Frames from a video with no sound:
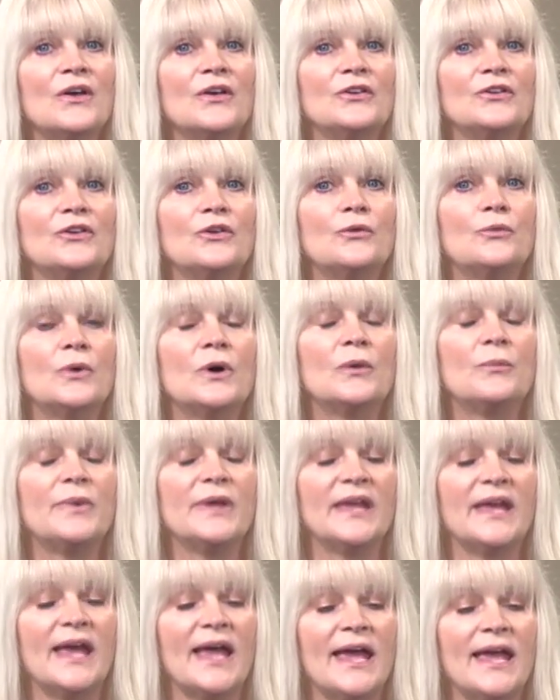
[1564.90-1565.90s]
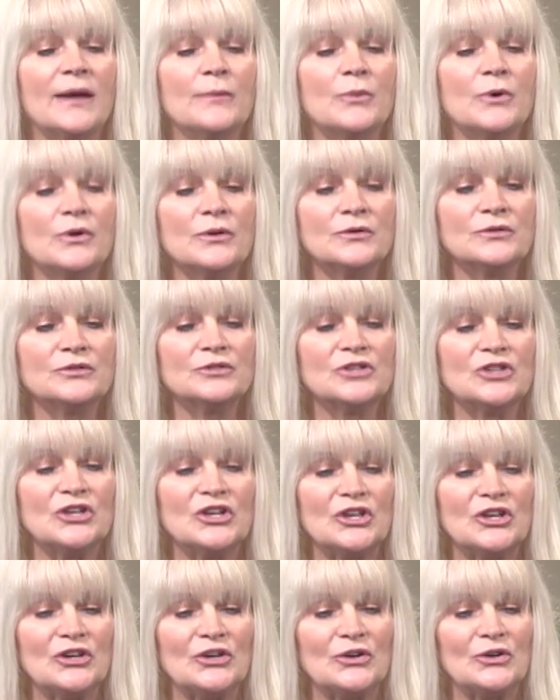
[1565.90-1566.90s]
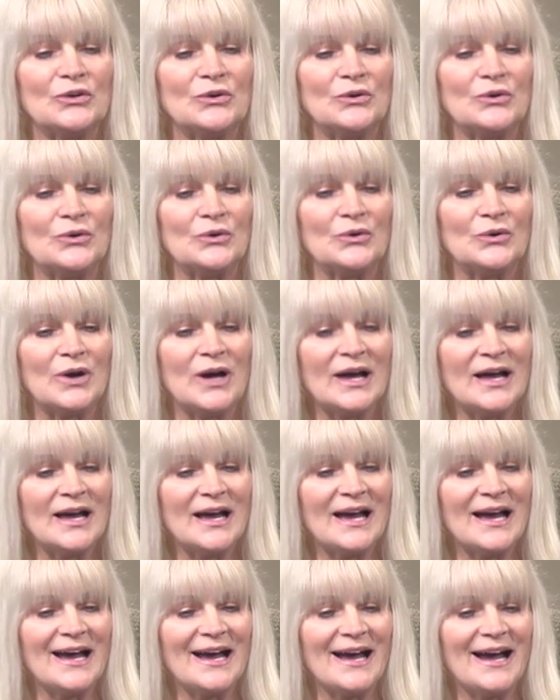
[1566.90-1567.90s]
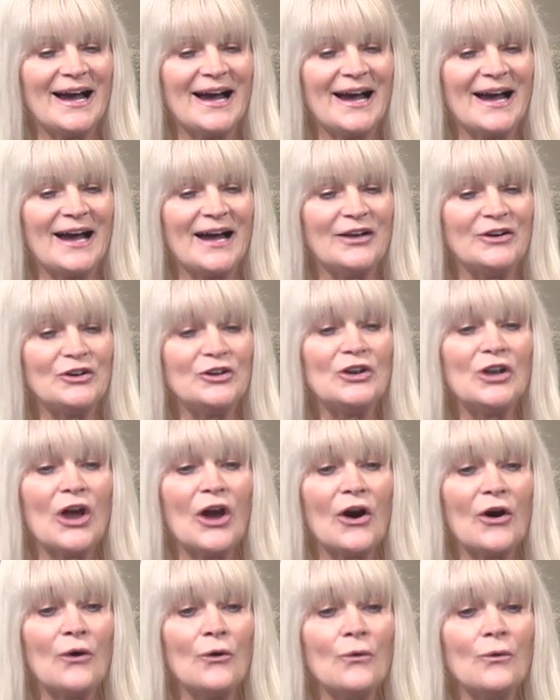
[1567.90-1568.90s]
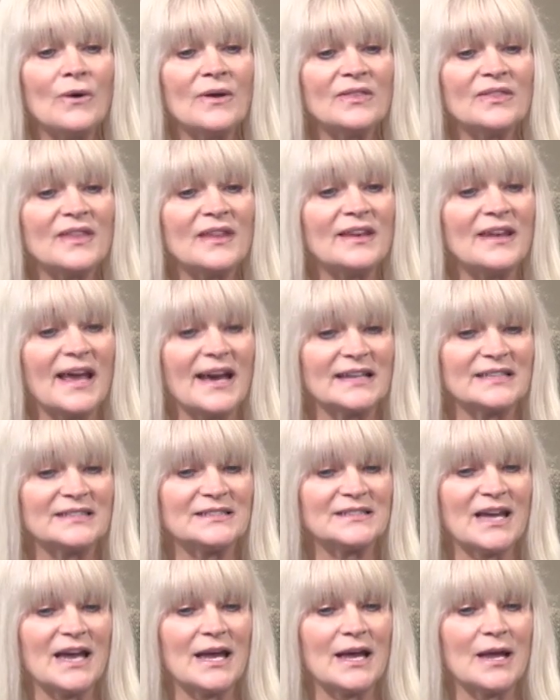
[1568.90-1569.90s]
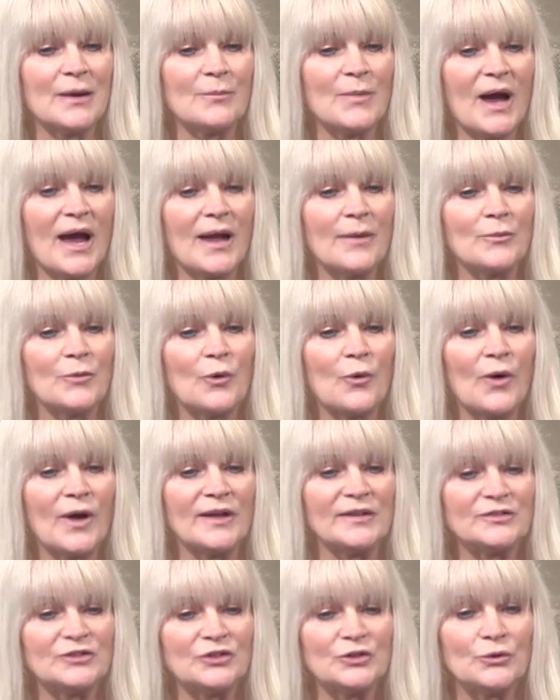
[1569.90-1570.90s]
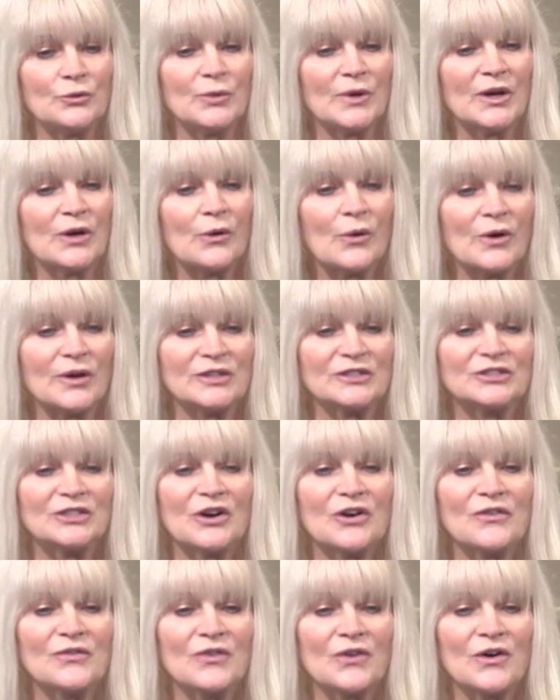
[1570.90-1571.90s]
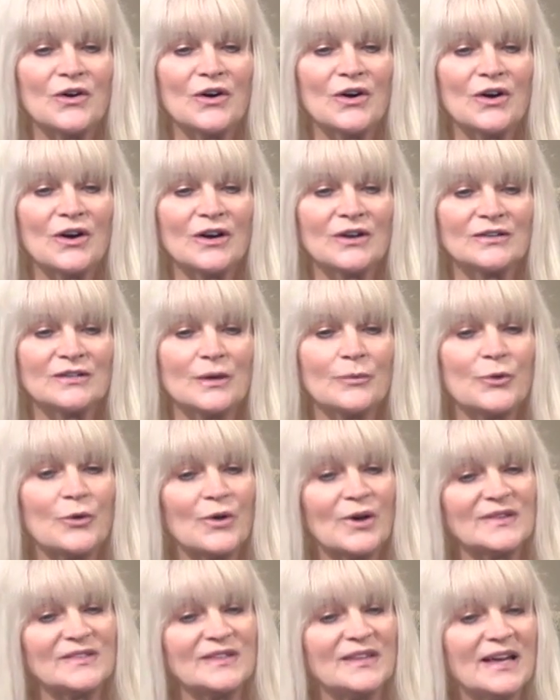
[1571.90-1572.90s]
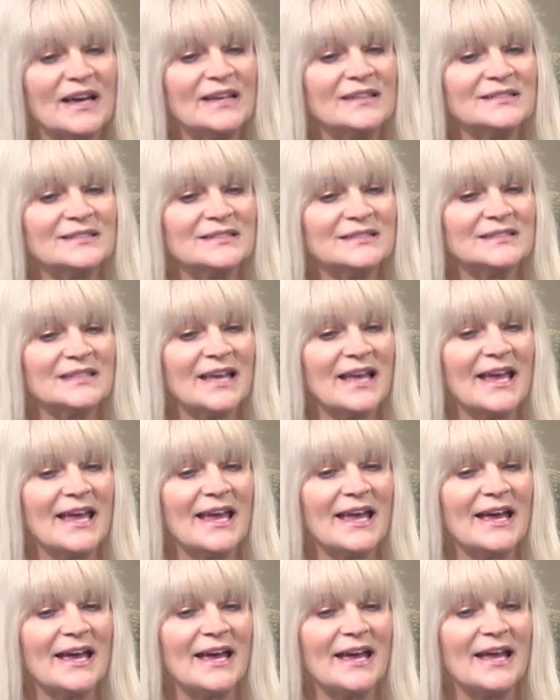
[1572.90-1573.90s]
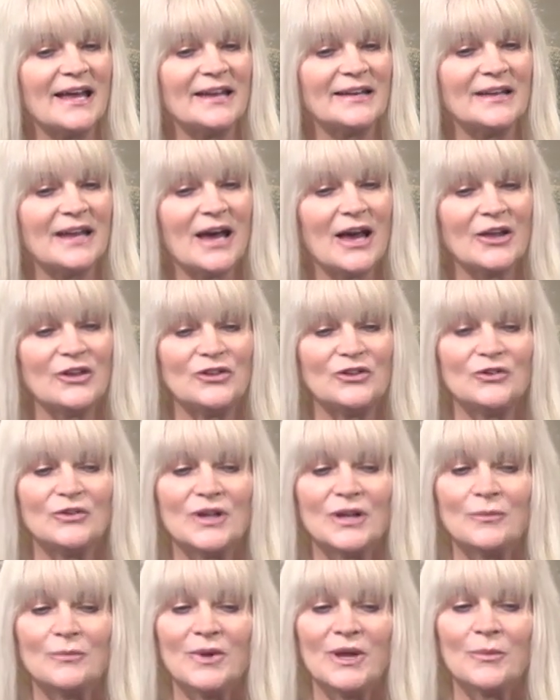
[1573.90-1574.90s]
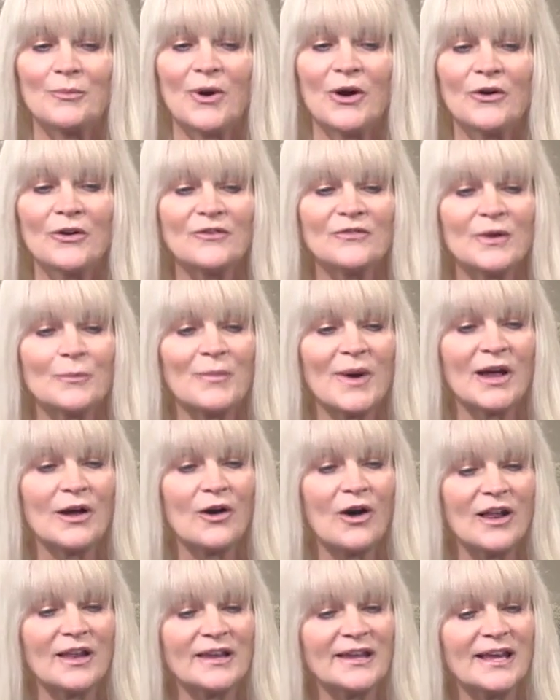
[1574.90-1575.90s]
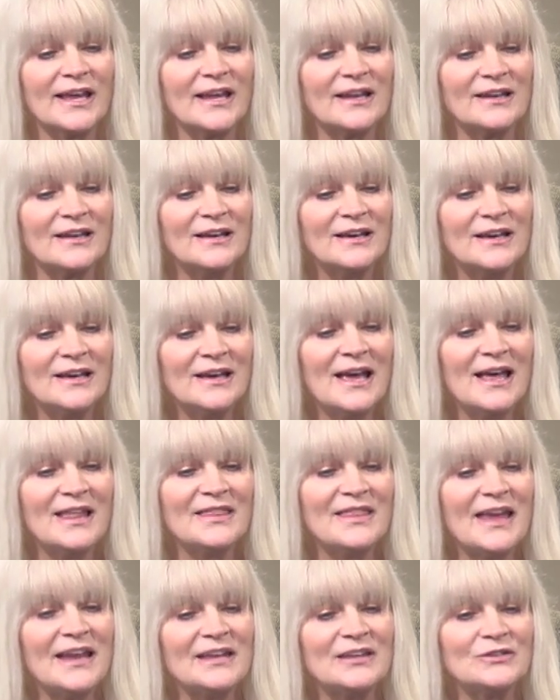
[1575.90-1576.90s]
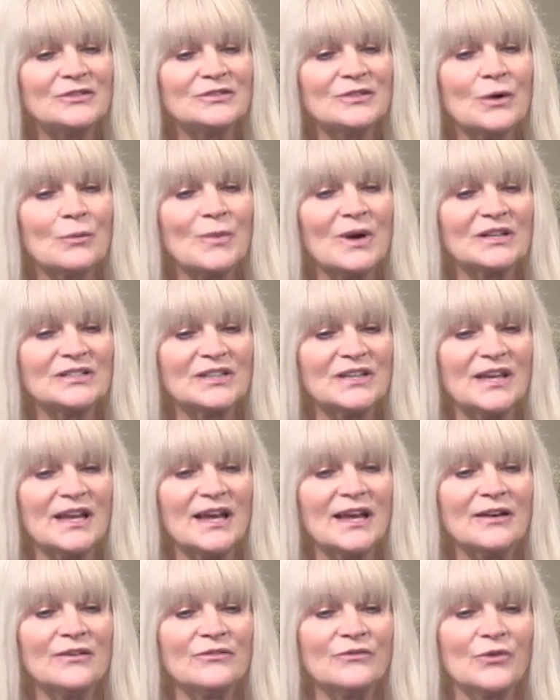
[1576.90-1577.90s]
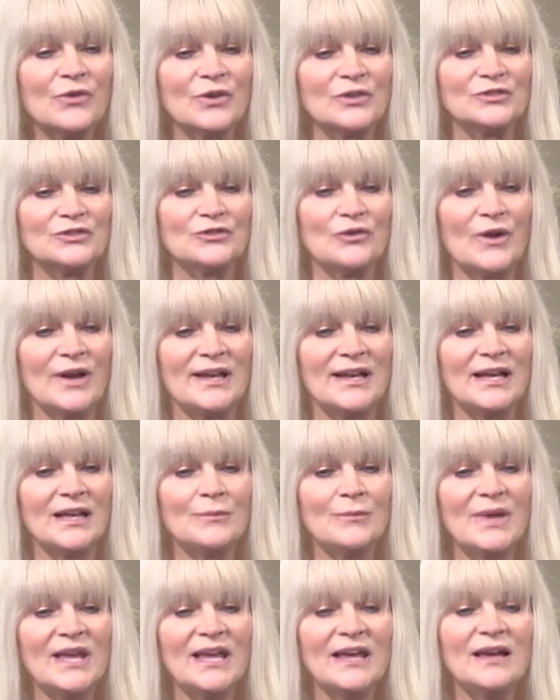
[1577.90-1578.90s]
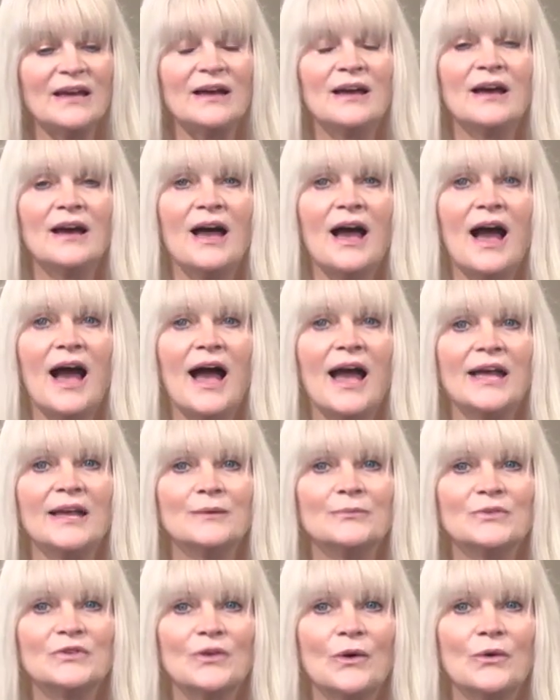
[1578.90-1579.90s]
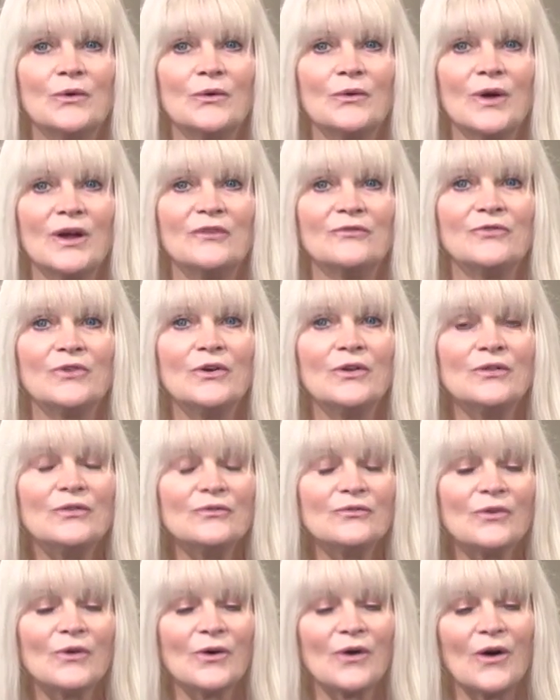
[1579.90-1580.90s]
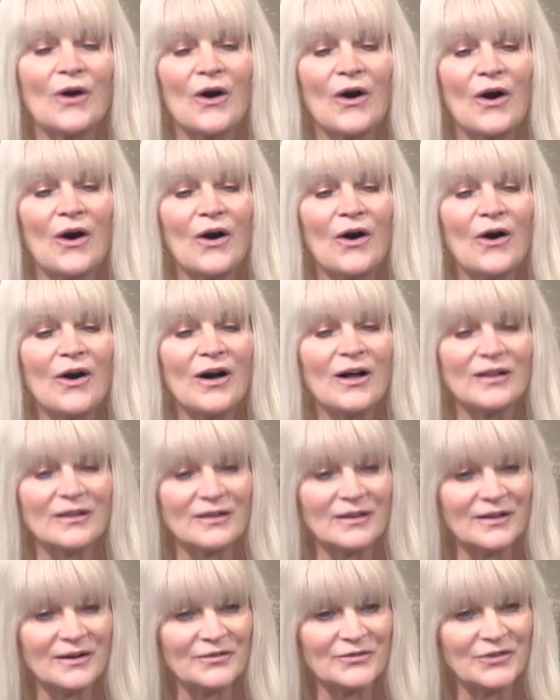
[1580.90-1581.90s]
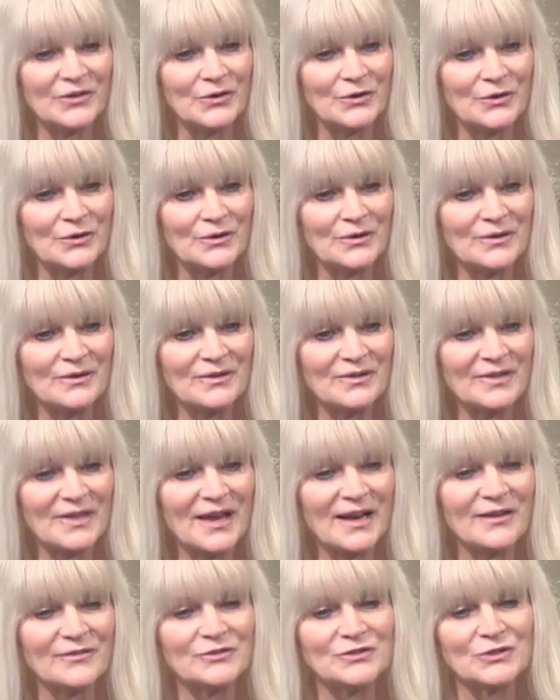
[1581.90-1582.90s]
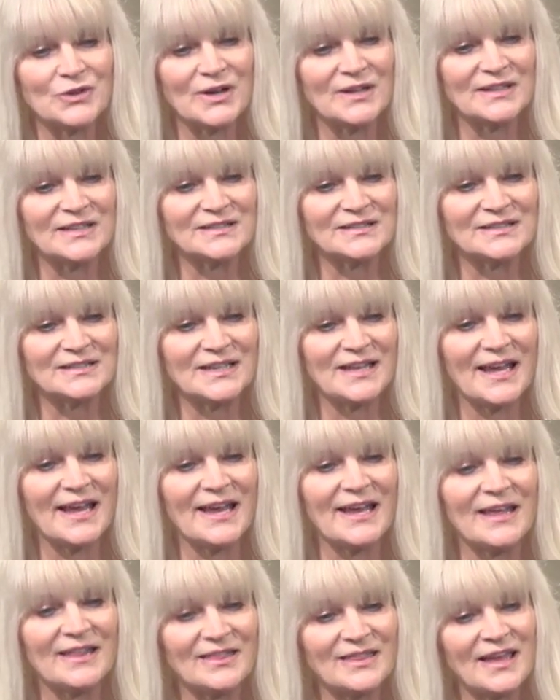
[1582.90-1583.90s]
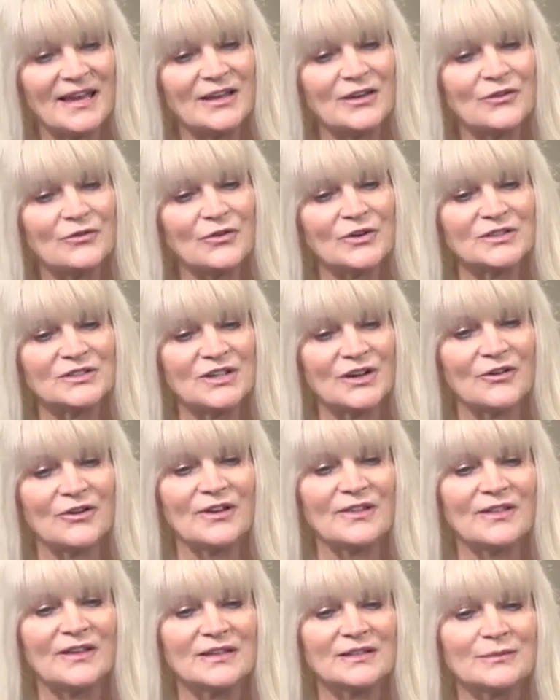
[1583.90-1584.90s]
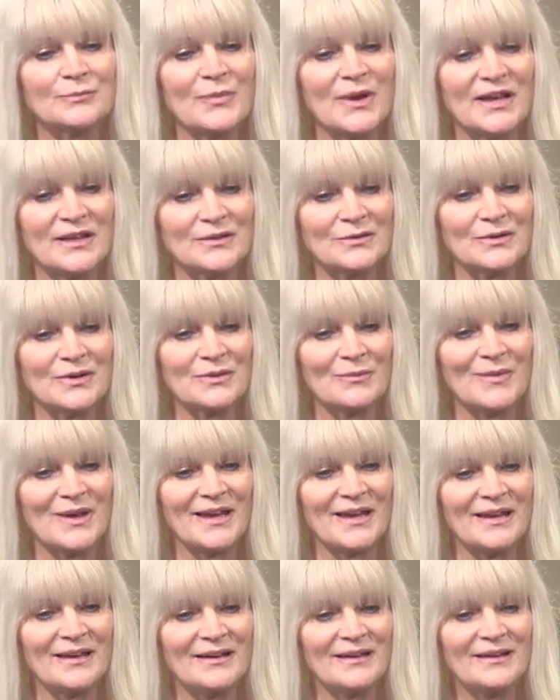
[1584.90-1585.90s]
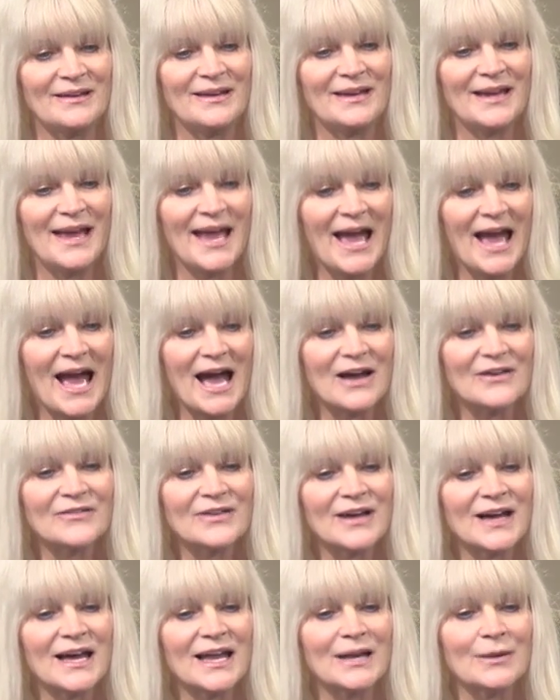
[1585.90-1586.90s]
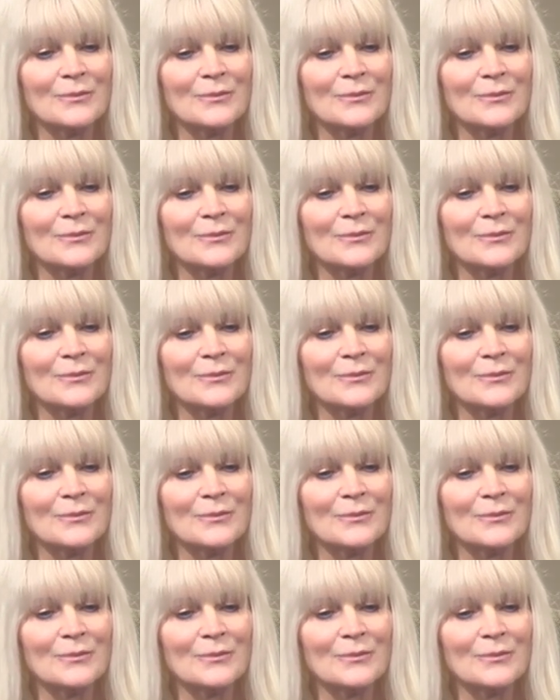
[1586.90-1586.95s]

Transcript: you will be able to uh, no, the next time I'm going to record a show for WSCS, and you can be a part of it by calling in. Thank you so much again for joining me. I am so grateful for all of you that have joined us today, and thank you for sharing this space with me. Have an